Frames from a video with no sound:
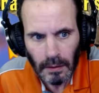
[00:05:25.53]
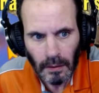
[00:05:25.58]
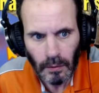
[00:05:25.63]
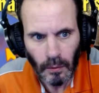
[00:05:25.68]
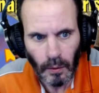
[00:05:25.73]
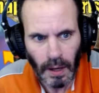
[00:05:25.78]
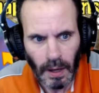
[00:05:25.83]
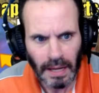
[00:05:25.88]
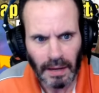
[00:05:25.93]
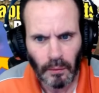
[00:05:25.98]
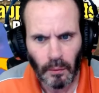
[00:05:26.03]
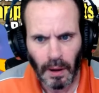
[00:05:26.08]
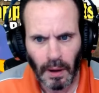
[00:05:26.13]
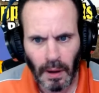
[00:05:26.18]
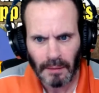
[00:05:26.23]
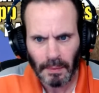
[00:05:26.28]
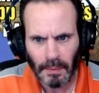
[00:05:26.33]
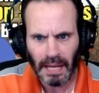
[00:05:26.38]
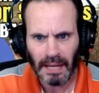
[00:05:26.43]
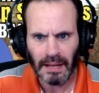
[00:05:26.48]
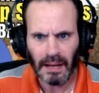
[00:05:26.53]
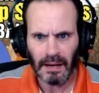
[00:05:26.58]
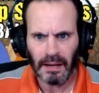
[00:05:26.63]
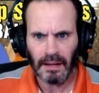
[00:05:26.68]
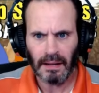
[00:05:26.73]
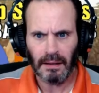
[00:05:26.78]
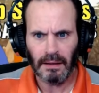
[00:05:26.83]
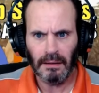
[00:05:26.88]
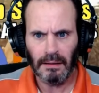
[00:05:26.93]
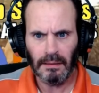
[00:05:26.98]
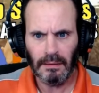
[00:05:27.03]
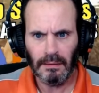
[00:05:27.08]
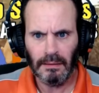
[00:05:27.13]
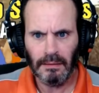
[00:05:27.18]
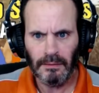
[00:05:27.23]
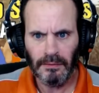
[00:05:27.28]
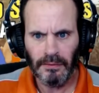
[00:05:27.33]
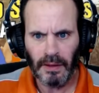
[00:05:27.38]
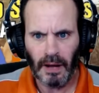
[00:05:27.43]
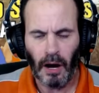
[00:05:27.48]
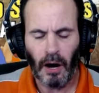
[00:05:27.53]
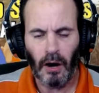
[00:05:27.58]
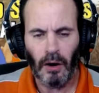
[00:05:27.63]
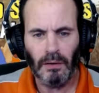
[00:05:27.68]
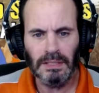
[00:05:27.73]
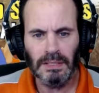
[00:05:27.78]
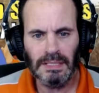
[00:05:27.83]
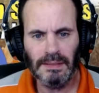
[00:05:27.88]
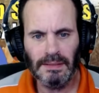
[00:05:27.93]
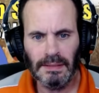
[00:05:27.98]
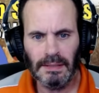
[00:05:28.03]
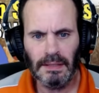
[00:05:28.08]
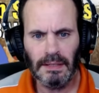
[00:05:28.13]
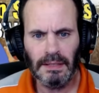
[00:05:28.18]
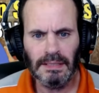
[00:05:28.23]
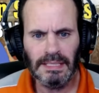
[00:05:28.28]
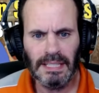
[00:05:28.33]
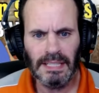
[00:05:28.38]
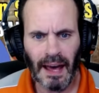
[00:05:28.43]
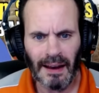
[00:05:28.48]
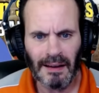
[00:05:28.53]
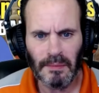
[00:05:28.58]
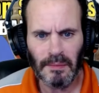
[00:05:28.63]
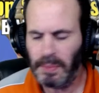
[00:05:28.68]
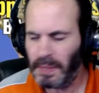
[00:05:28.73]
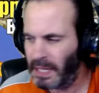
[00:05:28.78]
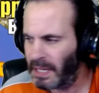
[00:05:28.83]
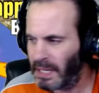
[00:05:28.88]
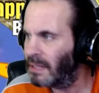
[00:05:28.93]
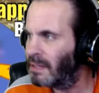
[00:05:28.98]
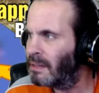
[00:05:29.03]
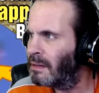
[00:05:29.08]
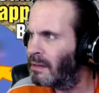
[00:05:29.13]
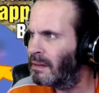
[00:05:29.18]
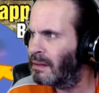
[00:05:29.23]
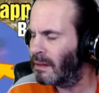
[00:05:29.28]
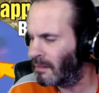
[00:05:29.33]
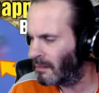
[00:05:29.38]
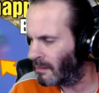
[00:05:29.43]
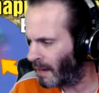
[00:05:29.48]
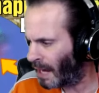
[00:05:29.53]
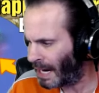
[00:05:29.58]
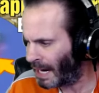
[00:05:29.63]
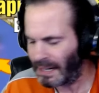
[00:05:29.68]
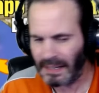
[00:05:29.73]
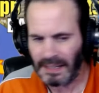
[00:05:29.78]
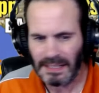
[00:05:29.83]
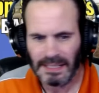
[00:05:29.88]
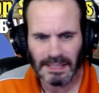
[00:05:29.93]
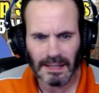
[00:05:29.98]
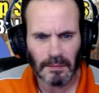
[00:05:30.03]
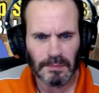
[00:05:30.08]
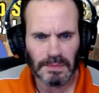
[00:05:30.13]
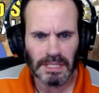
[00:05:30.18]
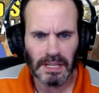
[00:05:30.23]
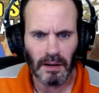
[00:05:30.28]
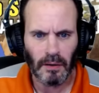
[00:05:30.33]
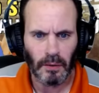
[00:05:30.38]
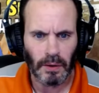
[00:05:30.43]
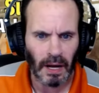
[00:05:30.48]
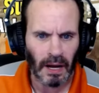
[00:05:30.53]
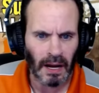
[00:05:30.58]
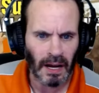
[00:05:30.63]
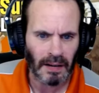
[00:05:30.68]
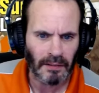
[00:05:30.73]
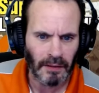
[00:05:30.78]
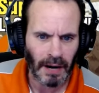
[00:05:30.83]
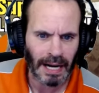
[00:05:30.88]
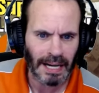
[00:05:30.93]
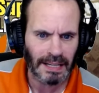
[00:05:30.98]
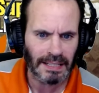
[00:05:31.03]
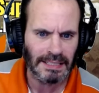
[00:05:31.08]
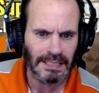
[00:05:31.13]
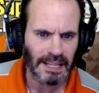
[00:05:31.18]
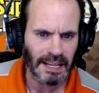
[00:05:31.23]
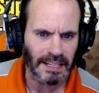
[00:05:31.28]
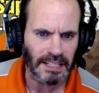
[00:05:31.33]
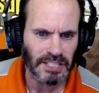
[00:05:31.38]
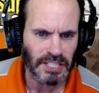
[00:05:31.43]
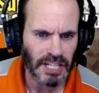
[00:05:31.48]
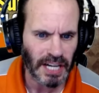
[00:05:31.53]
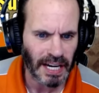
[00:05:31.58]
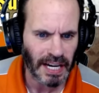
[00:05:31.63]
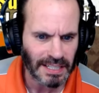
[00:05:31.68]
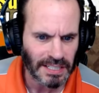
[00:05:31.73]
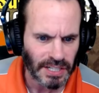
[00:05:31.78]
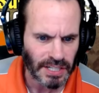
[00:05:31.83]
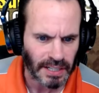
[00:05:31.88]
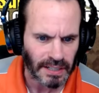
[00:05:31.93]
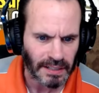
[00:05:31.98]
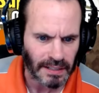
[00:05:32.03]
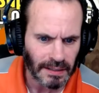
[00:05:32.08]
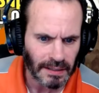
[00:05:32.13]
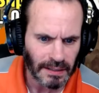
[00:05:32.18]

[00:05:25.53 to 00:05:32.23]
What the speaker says: Why am I getting? Oh, it's got to be the lighting. Something's going on, right? It's like changing.